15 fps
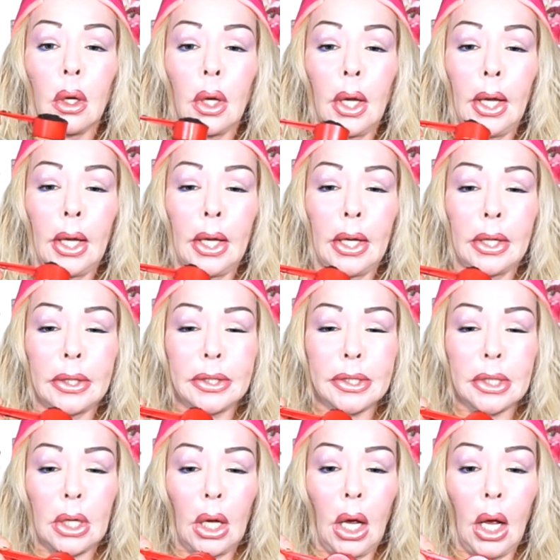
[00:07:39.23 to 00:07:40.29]

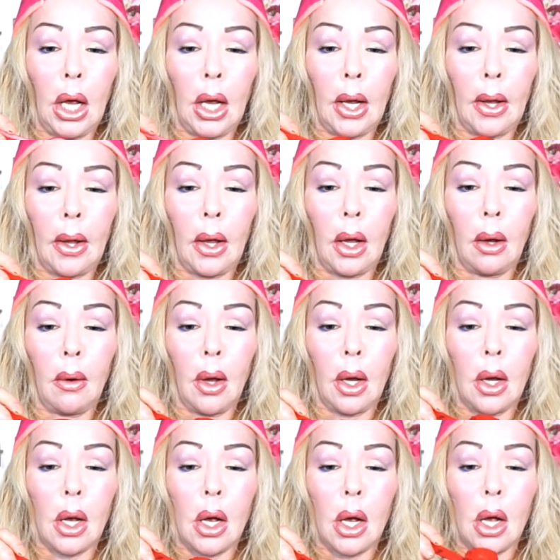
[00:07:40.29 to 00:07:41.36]
And I
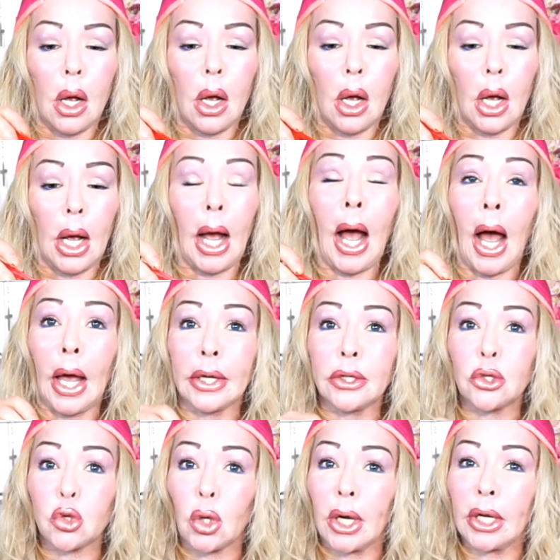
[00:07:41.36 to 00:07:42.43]

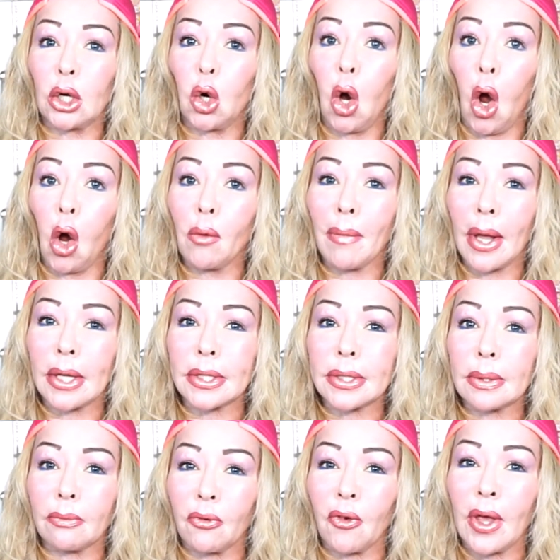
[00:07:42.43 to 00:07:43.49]
tried it on my
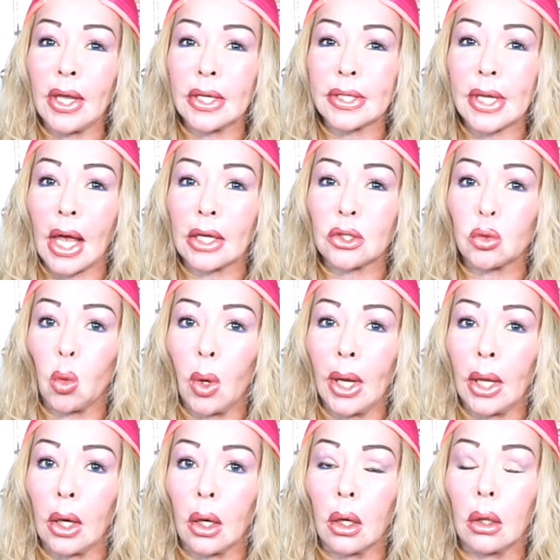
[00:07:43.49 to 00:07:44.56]
face as
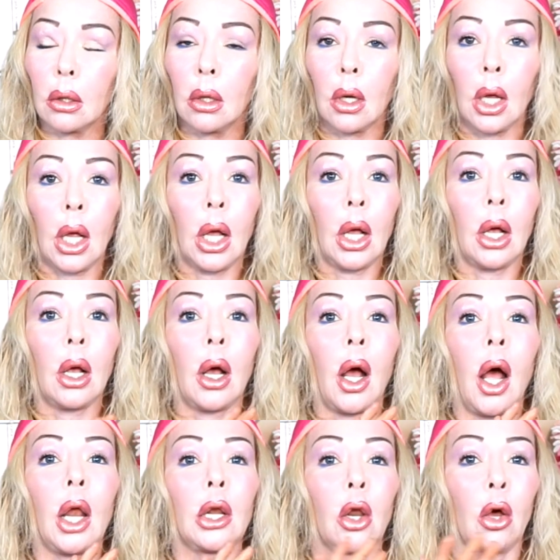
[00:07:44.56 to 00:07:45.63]
well.
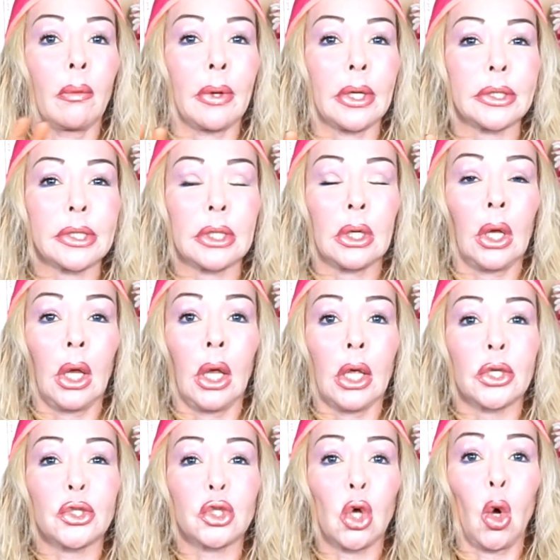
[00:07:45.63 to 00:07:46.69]
I love it.
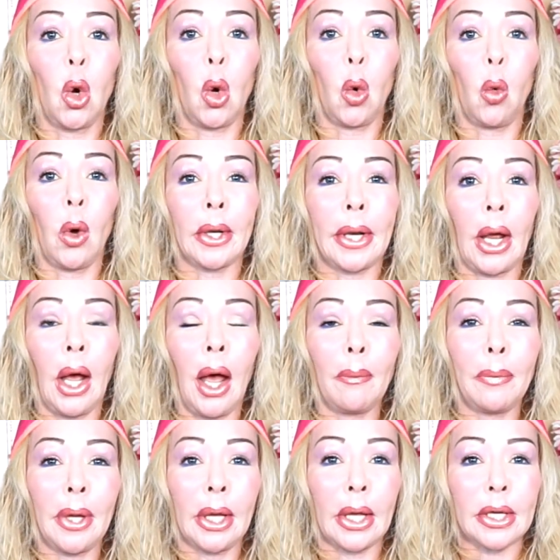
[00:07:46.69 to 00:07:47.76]
So what
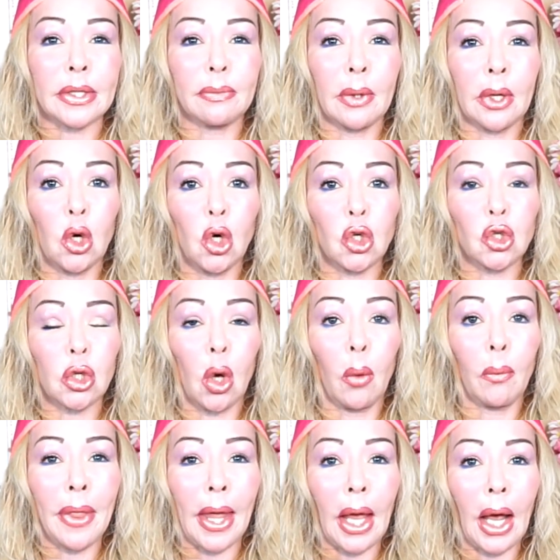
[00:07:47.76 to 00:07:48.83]
happened is, because
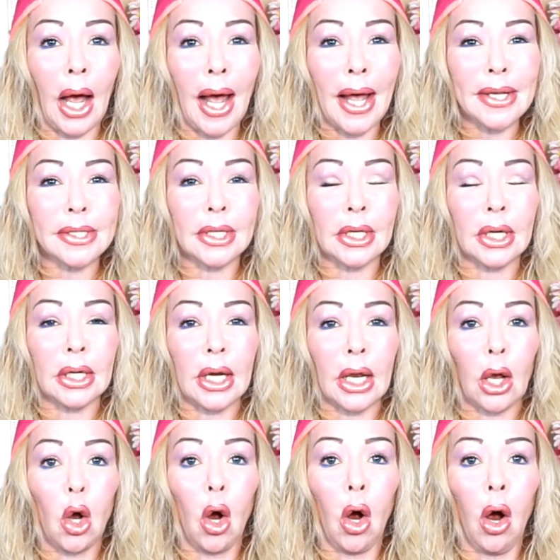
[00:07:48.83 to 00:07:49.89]
of the acid in the
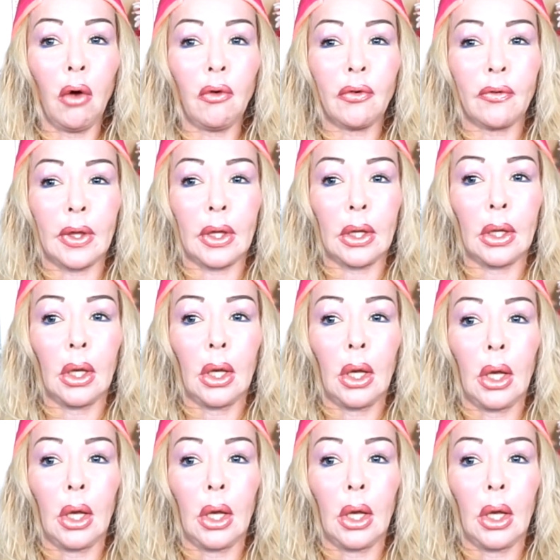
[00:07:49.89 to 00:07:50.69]
coffee,